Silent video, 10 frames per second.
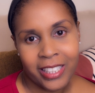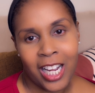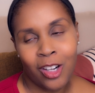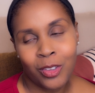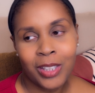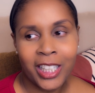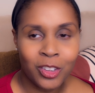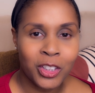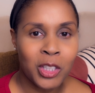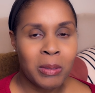Now, I
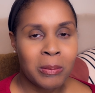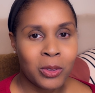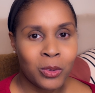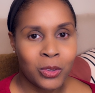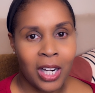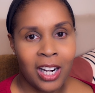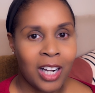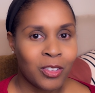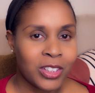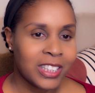know there are people who
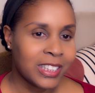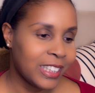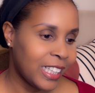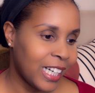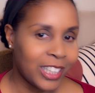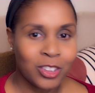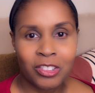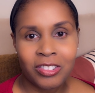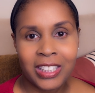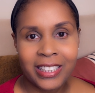are out there saying, I
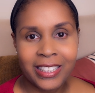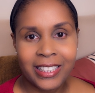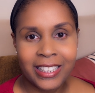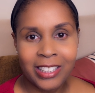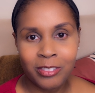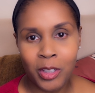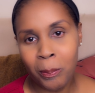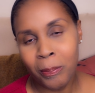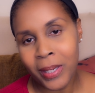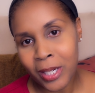don't really give
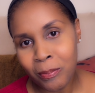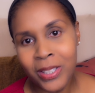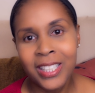a beep